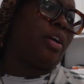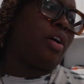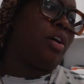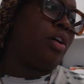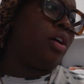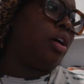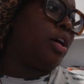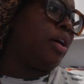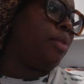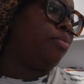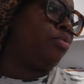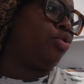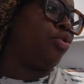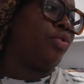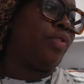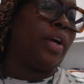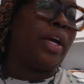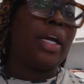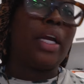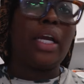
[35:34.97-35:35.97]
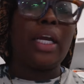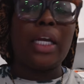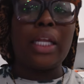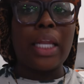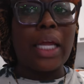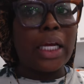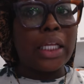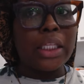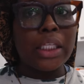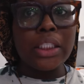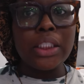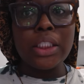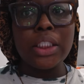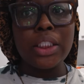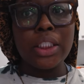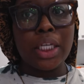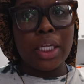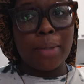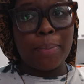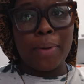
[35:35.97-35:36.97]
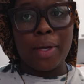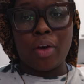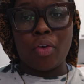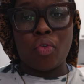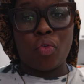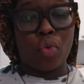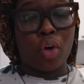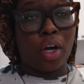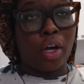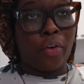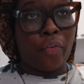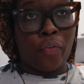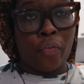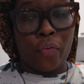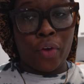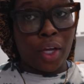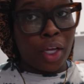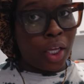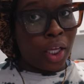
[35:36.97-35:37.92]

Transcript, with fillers: y'all. I'm drained. Like this is gonna be a rough